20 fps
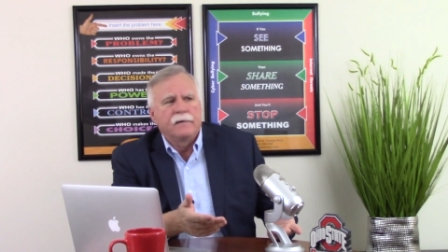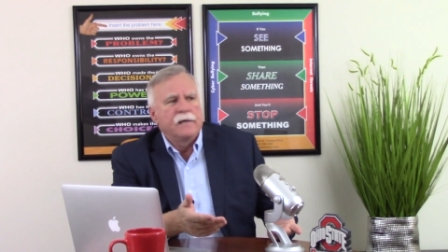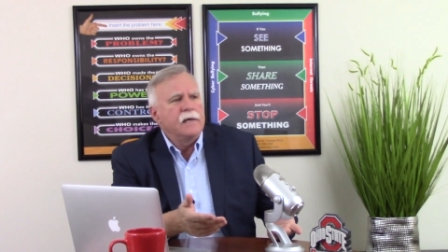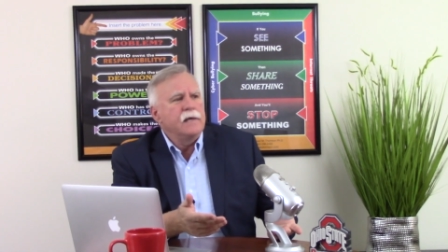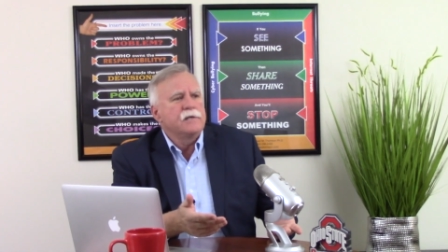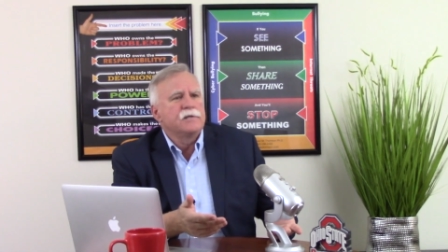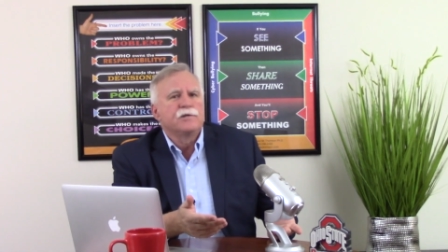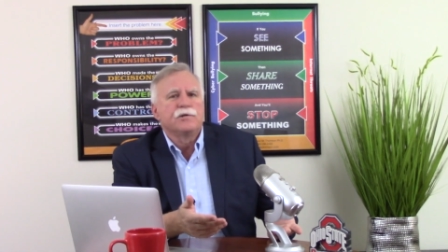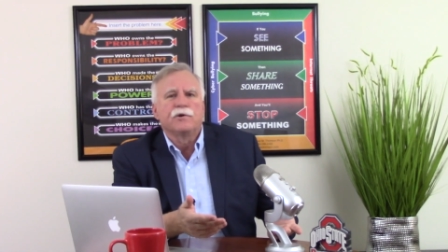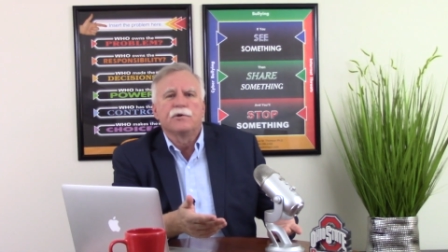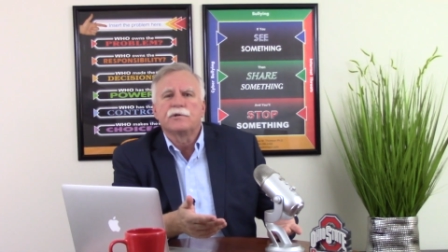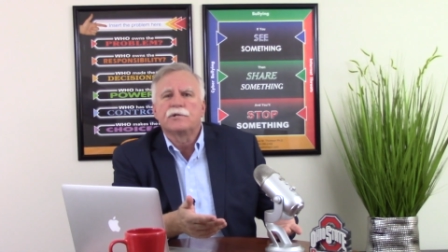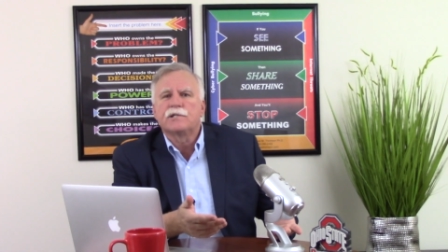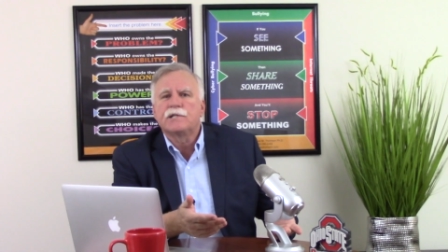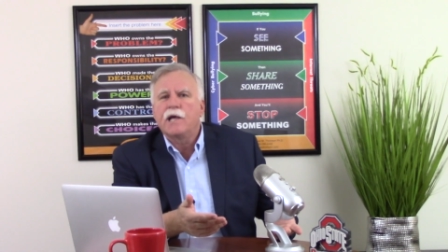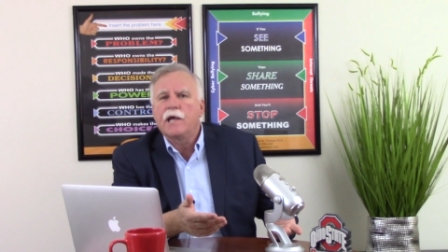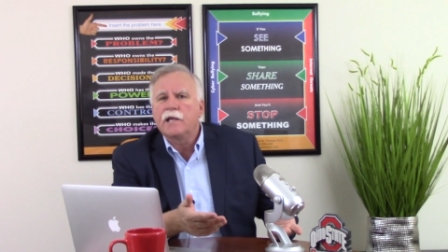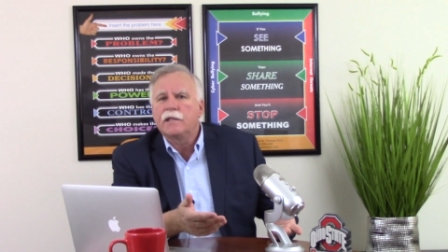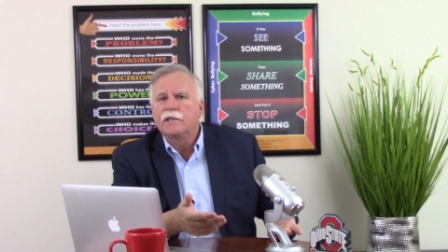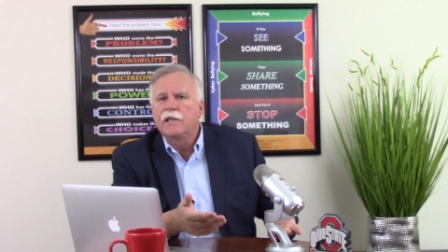easier
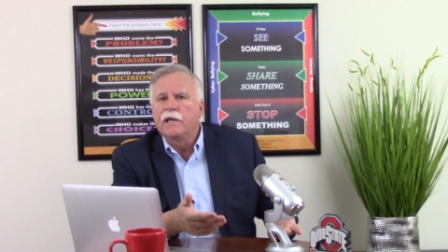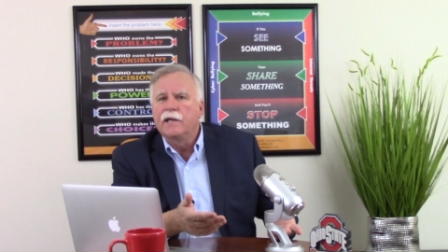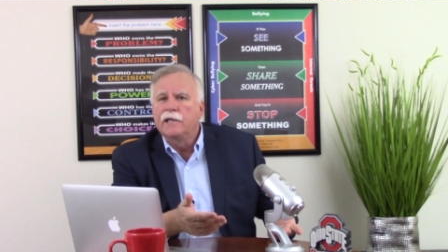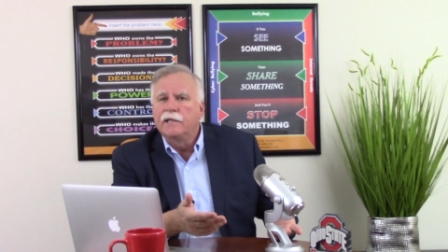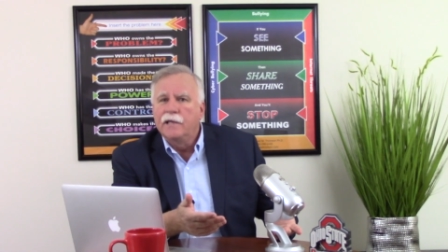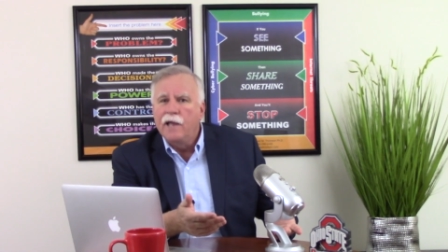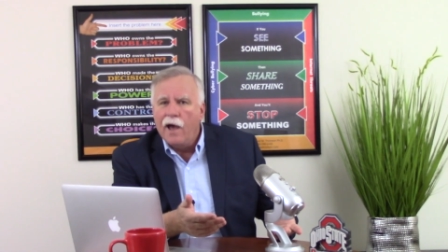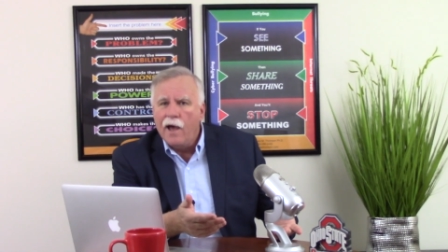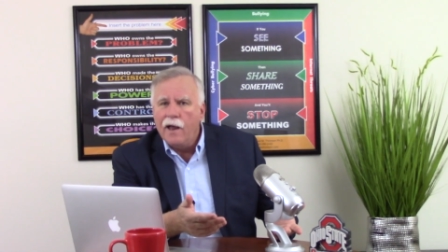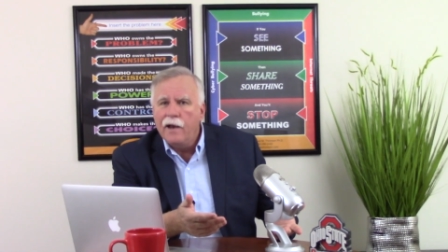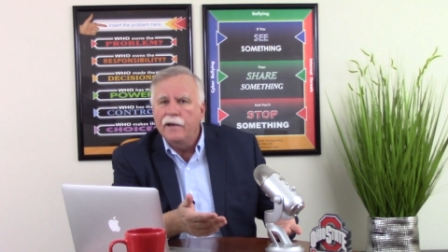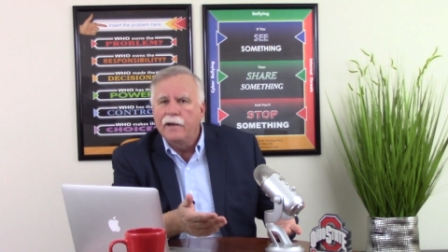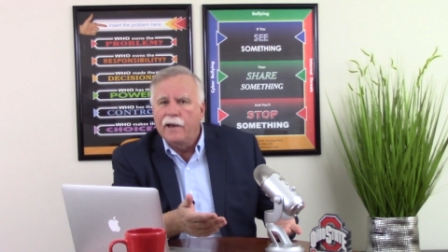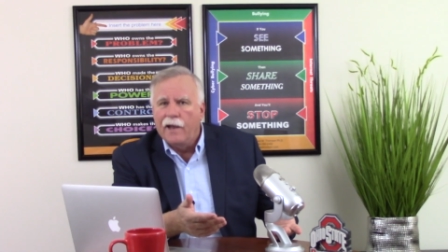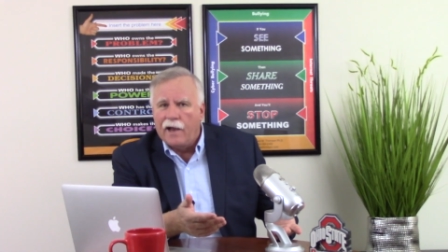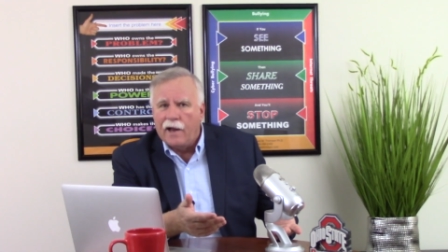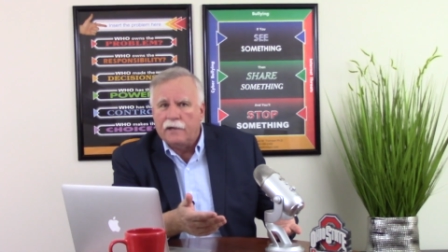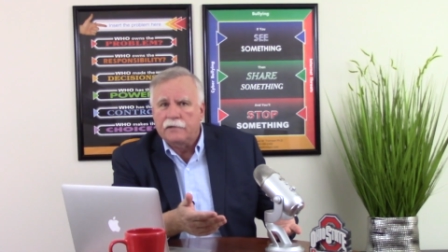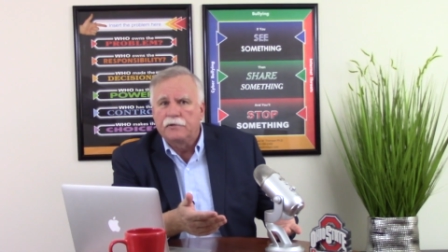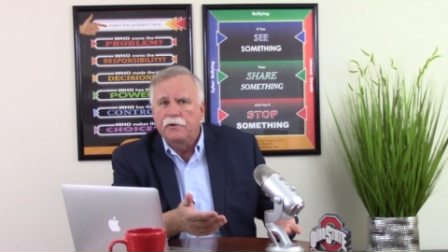said than done,
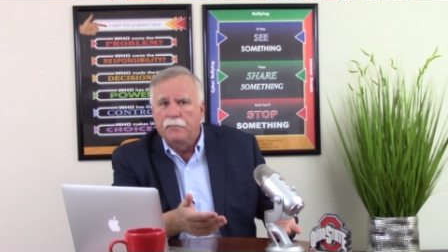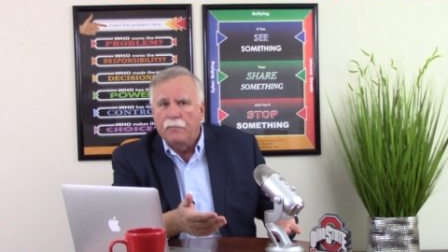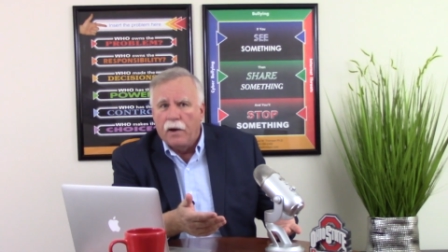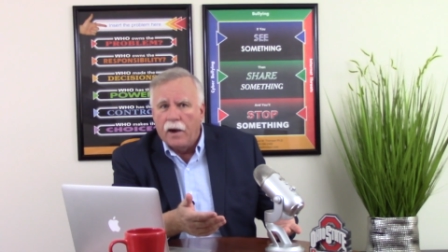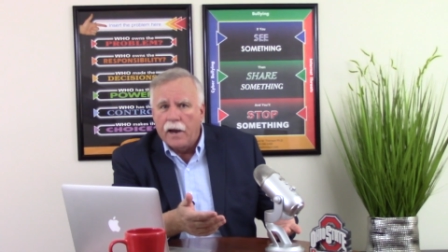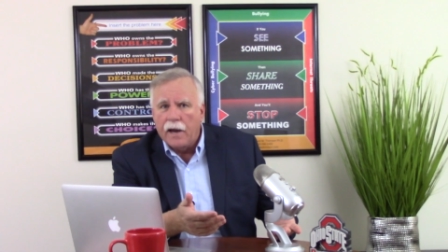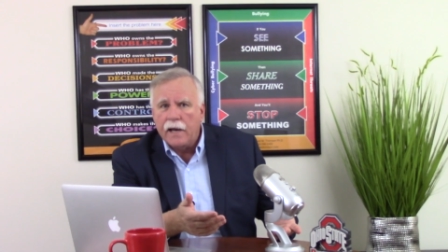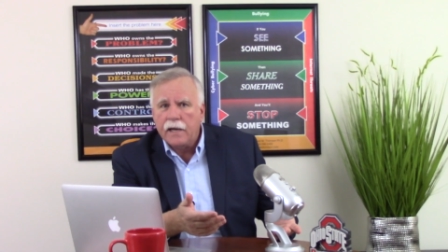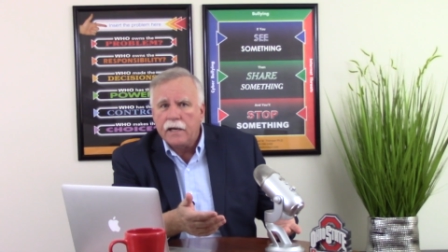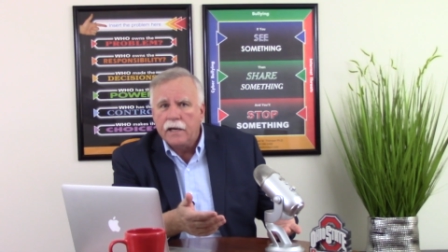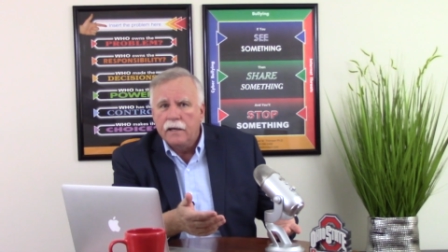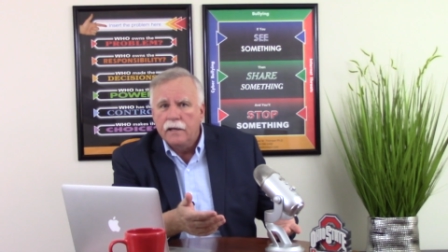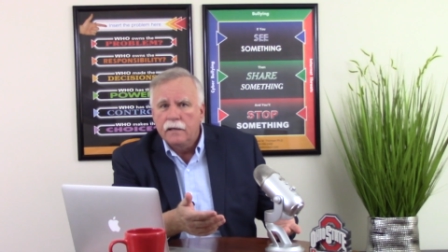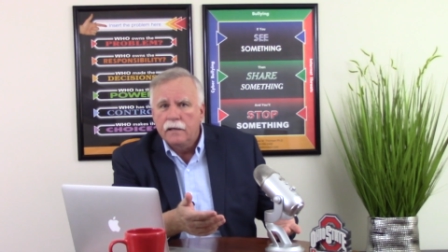Dr. Mike.